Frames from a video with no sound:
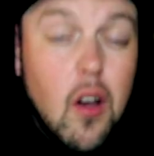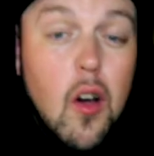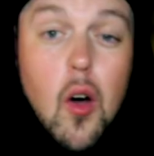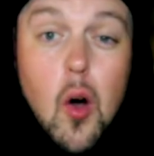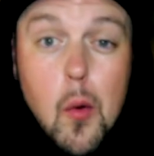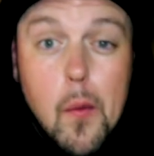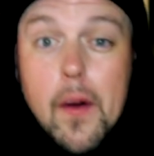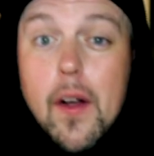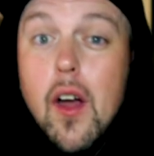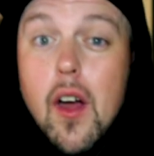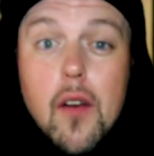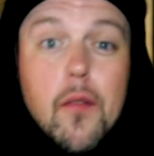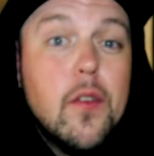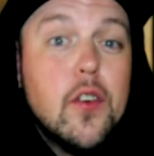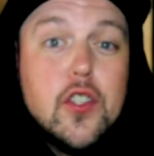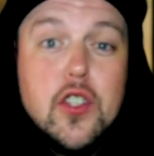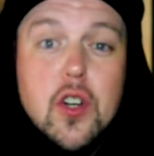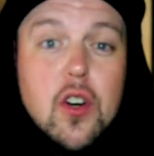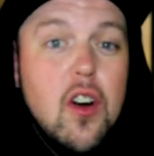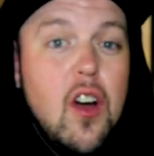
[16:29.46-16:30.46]
oh my God, for
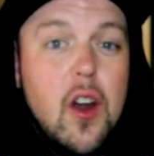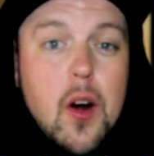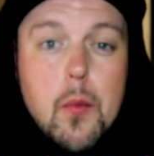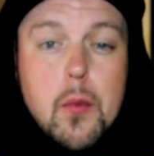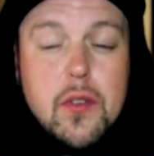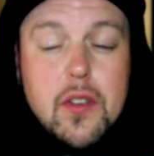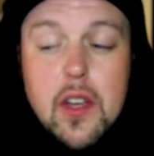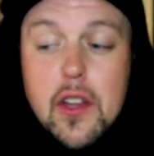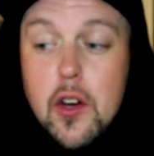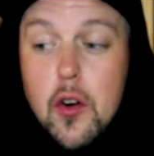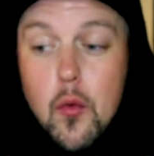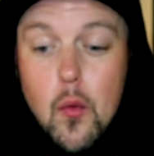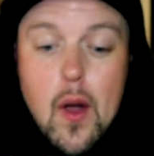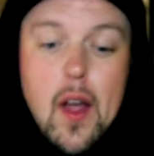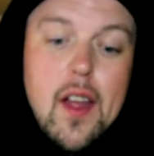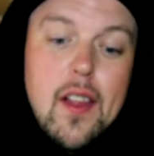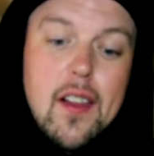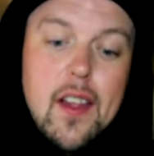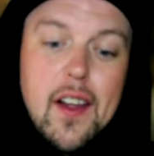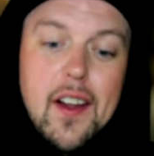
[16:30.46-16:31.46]
sure, 100%, you're
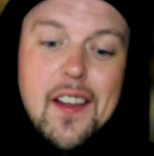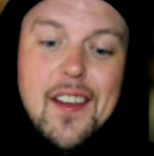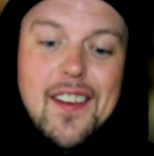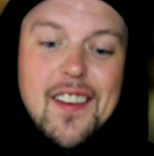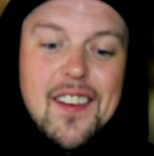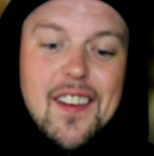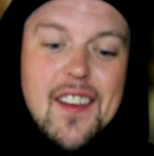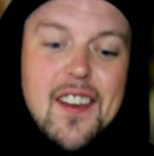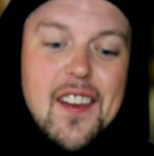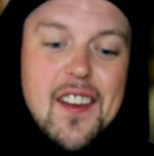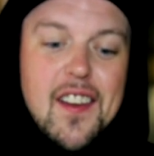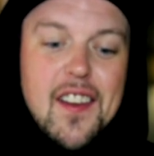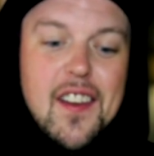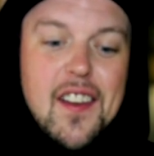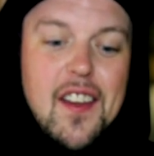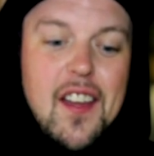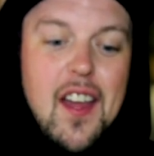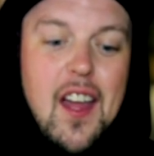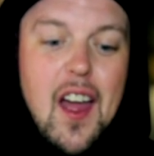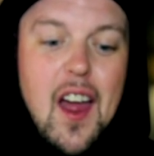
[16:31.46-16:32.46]
right. Like,
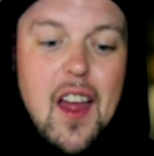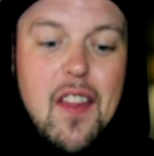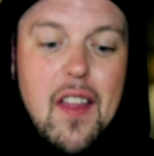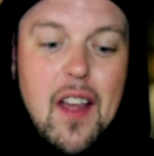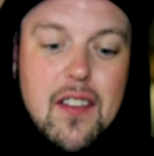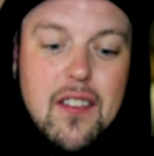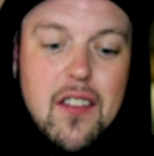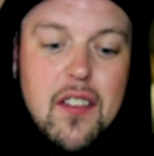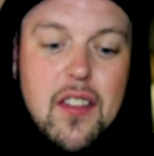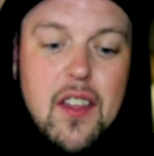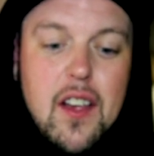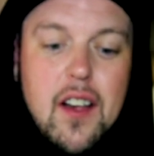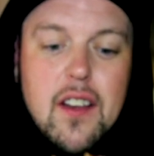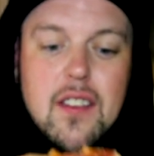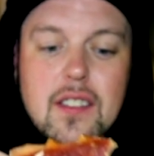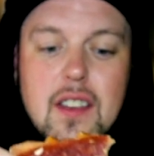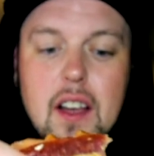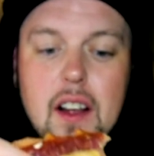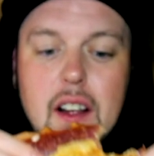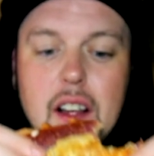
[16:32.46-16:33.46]
and that's the thing
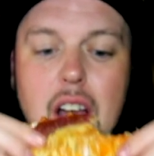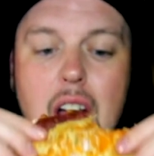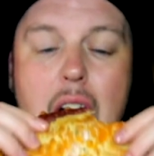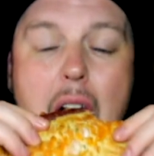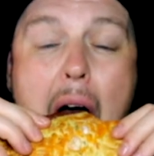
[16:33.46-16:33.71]
is like,